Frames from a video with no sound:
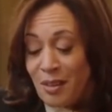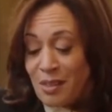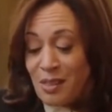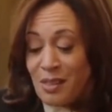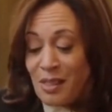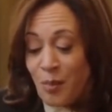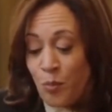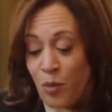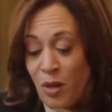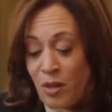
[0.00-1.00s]
this is
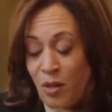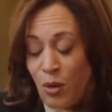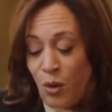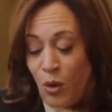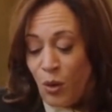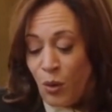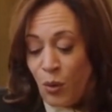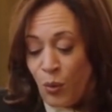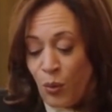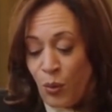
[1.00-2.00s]
someone
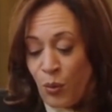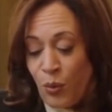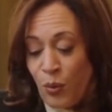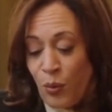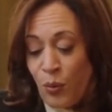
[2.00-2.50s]
who